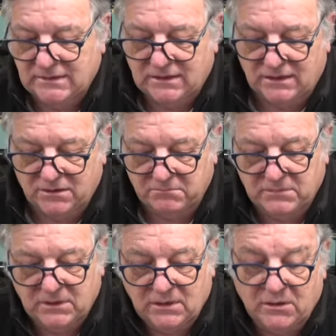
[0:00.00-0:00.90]

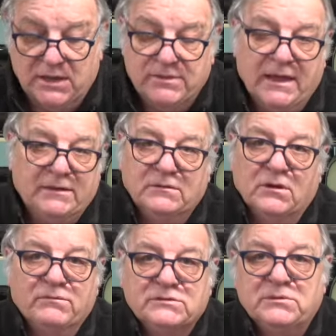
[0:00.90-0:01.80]
And then
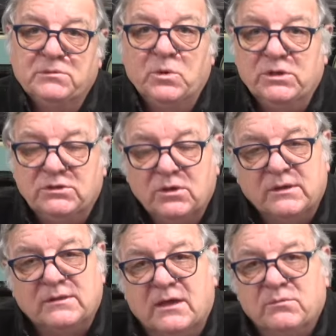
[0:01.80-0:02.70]
obviously we weren't
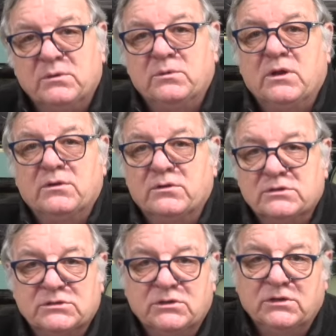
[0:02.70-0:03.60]
doing that, we were going on a
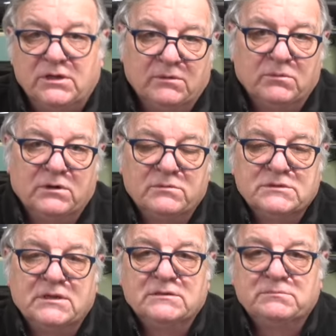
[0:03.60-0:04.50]
circuit where it
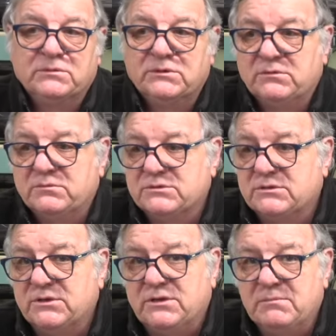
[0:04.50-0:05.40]
was
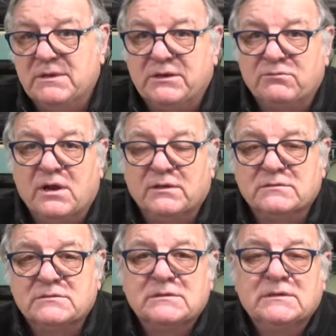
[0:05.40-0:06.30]
30-minute
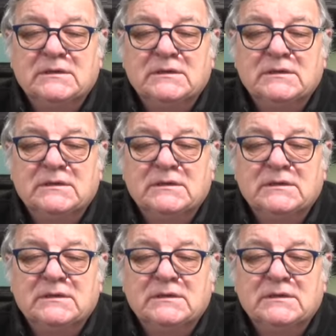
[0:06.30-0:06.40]
runs,